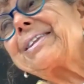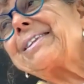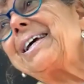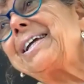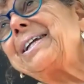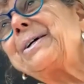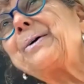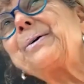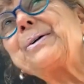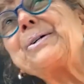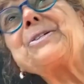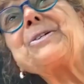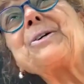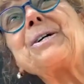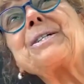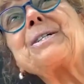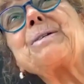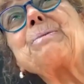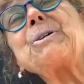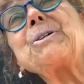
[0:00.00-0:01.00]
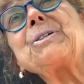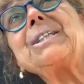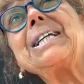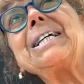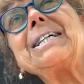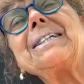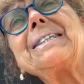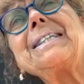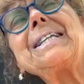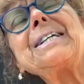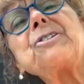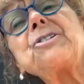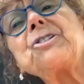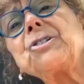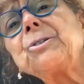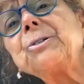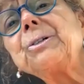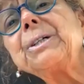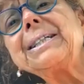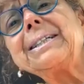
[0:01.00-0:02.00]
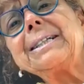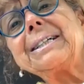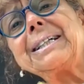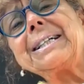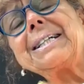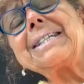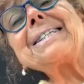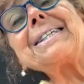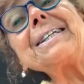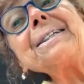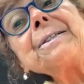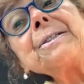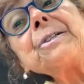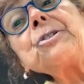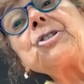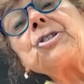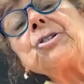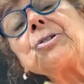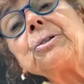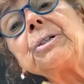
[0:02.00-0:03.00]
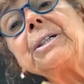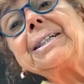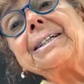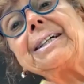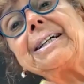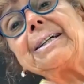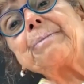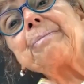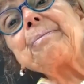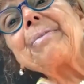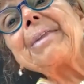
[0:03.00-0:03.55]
Teddy always talks about that joining. It's in the joining.